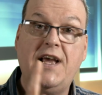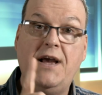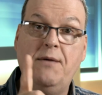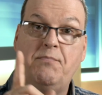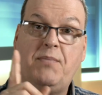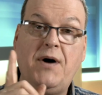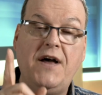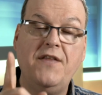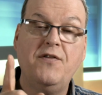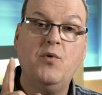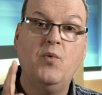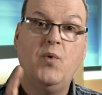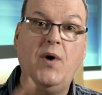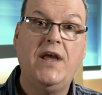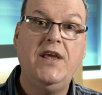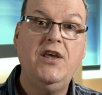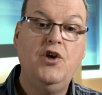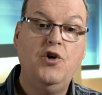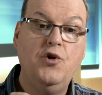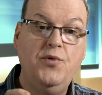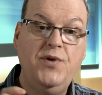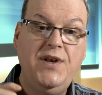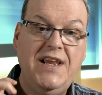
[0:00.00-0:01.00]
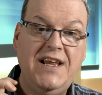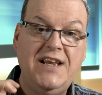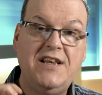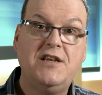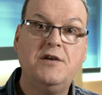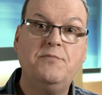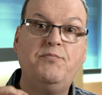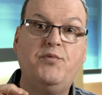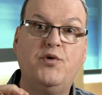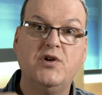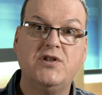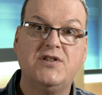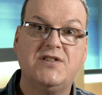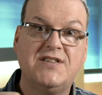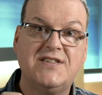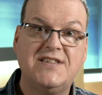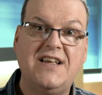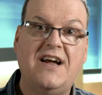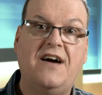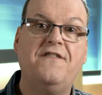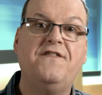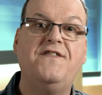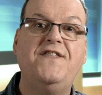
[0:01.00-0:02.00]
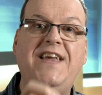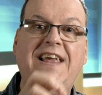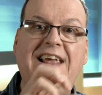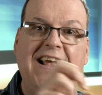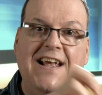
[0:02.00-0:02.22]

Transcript: and by the way, you need to put stuff